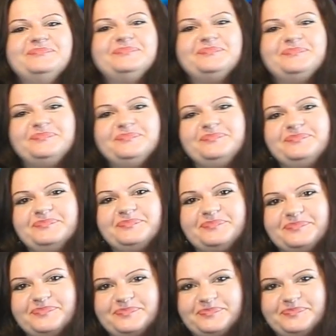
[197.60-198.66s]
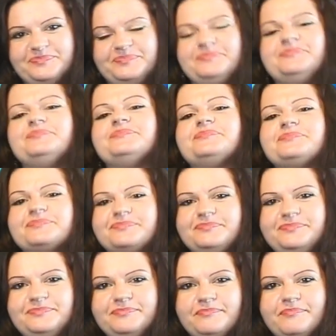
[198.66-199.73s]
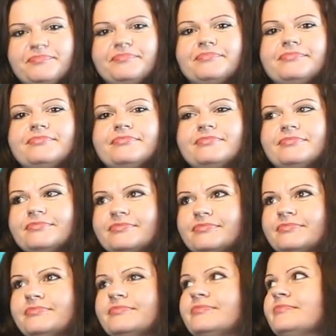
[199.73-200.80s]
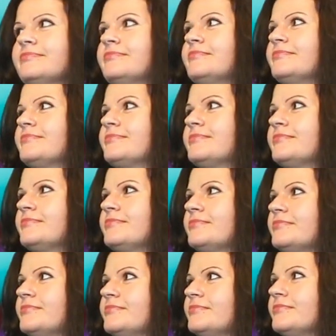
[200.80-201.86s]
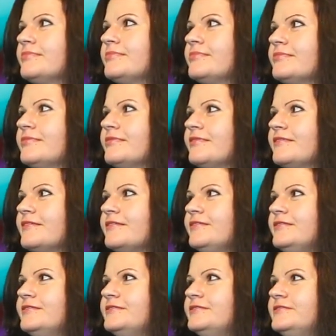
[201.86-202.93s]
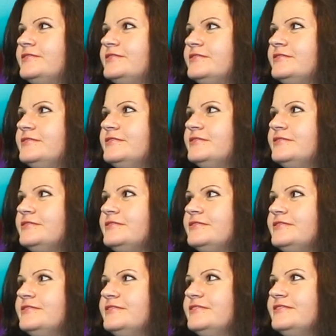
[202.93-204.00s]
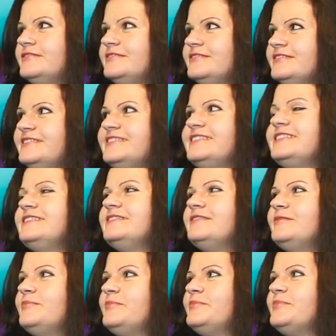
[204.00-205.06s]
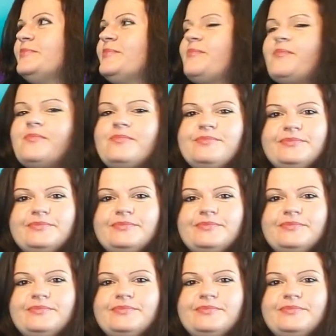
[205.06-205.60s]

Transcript: (not speaking)